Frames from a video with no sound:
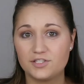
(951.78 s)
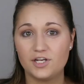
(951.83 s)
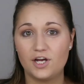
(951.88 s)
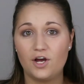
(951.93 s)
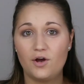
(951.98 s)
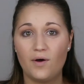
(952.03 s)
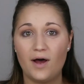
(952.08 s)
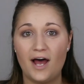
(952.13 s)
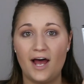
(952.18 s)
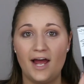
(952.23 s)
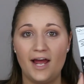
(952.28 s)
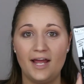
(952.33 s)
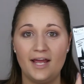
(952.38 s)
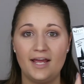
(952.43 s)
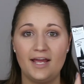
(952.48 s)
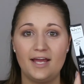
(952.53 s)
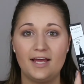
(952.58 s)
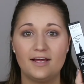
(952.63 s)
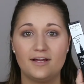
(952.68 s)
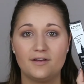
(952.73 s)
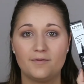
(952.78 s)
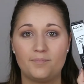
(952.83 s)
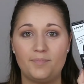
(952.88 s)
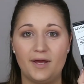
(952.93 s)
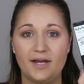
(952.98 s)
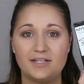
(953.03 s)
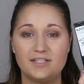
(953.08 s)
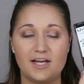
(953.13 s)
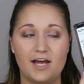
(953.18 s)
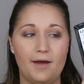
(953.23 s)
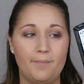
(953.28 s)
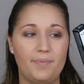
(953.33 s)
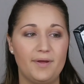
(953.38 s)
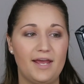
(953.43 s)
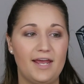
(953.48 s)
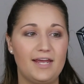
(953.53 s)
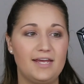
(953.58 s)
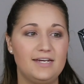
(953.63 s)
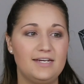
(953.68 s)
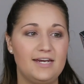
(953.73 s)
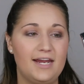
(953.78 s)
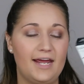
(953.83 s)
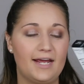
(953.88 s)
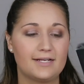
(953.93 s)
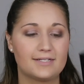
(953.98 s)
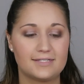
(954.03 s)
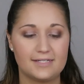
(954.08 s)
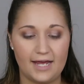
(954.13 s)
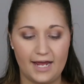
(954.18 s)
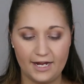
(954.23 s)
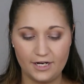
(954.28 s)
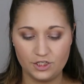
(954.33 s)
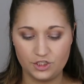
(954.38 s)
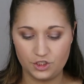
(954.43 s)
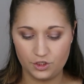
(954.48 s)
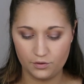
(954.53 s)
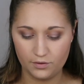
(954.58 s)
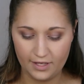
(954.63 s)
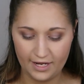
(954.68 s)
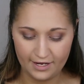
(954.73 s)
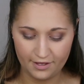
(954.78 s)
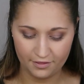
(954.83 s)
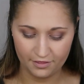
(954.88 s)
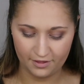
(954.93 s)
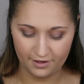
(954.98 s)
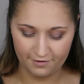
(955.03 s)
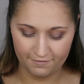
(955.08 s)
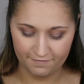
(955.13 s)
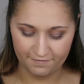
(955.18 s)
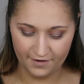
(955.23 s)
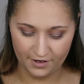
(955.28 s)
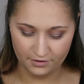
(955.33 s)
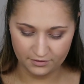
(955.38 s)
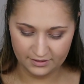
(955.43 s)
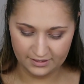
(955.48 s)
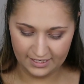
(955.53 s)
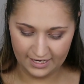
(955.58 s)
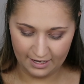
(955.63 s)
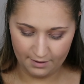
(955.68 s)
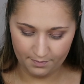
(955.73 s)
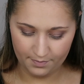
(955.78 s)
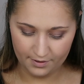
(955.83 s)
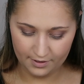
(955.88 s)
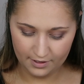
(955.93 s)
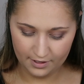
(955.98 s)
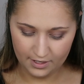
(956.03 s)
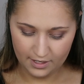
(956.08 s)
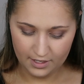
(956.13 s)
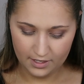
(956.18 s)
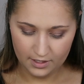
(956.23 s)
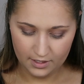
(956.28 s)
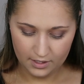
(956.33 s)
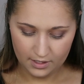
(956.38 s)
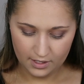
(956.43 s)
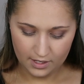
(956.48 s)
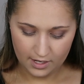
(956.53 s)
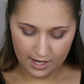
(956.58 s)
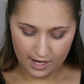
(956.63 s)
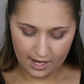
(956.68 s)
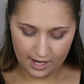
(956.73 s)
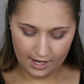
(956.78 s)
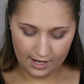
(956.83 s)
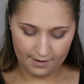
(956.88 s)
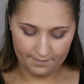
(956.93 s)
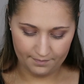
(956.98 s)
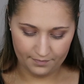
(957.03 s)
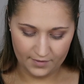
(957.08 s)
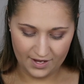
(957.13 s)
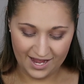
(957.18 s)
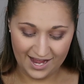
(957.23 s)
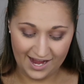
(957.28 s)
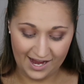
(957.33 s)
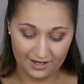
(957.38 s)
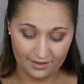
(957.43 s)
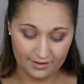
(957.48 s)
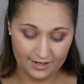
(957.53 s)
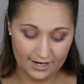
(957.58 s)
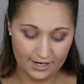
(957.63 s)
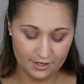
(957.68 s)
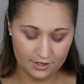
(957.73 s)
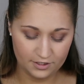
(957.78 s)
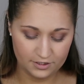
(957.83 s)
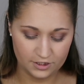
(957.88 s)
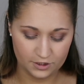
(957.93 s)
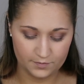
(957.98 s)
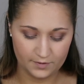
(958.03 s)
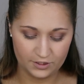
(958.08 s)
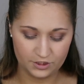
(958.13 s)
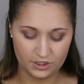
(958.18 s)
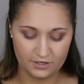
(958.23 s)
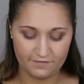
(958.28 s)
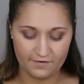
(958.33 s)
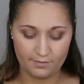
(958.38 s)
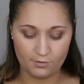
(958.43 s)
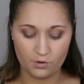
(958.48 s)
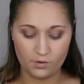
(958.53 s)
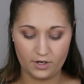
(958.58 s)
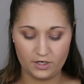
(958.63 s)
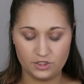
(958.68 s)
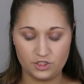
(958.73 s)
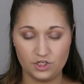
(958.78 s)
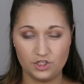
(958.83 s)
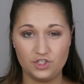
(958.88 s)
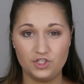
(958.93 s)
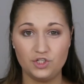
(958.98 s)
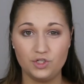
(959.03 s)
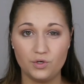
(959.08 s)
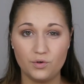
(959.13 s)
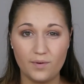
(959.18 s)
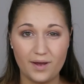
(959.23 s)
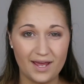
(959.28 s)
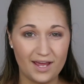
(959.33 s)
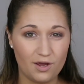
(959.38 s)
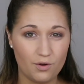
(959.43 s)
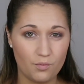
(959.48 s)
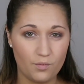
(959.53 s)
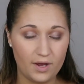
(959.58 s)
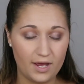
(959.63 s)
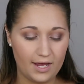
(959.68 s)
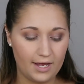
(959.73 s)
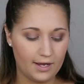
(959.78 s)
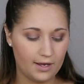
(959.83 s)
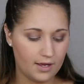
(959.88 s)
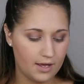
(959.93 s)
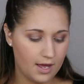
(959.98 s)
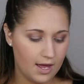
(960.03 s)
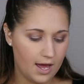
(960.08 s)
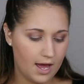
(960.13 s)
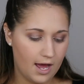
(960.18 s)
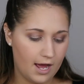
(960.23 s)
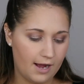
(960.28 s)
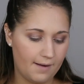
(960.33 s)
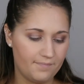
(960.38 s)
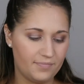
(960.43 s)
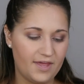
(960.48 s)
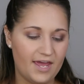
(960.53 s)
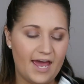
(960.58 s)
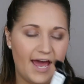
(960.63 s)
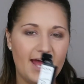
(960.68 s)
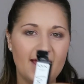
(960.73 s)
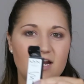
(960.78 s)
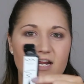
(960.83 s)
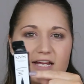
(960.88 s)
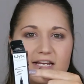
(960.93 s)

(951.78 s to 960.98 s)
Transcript: So I picked up a NYX. I do like the felt tip eyeliners, especially if I'm going to do a wing. They had